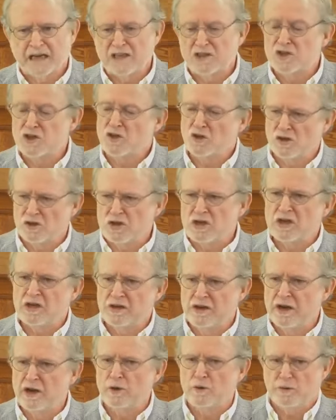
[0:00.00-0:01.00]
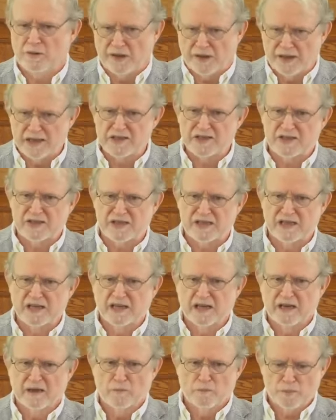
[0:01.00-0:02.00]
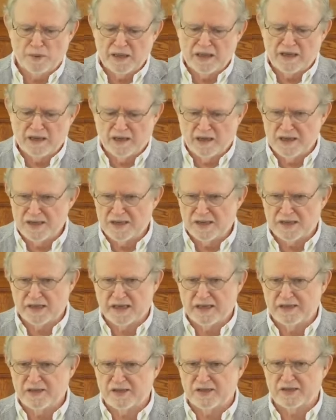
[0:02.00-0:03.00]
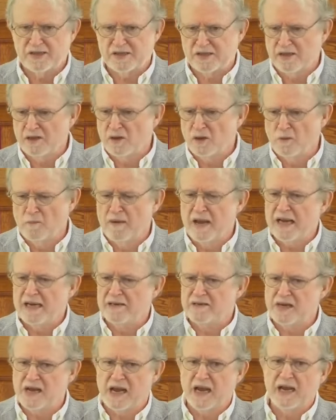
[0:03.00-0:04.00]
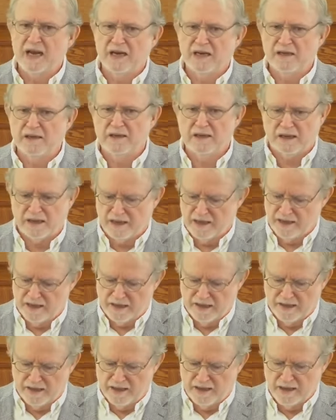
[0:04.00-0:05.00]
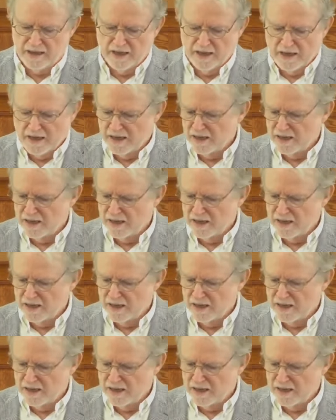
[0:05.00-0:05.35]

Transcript: It's good to know this because it's still maintained in